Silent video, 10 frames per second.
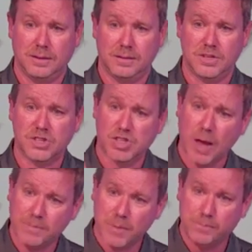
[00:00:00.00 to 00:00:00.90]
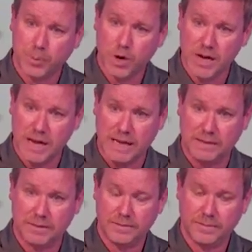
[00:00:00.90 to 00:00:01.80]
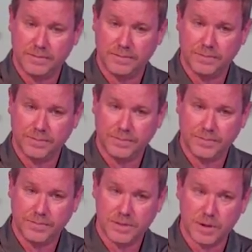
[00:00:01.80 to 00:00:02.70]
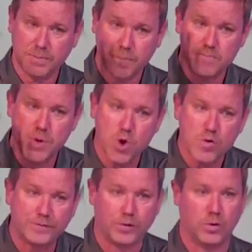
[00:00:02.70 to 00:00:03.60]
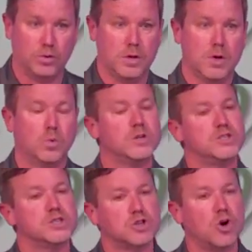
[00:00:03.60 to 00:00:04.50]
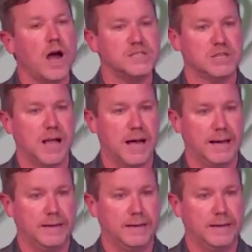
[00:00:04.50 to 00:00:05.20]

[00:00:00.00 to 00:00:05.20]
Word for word: to something pretty, something beautiful, which is Christ like.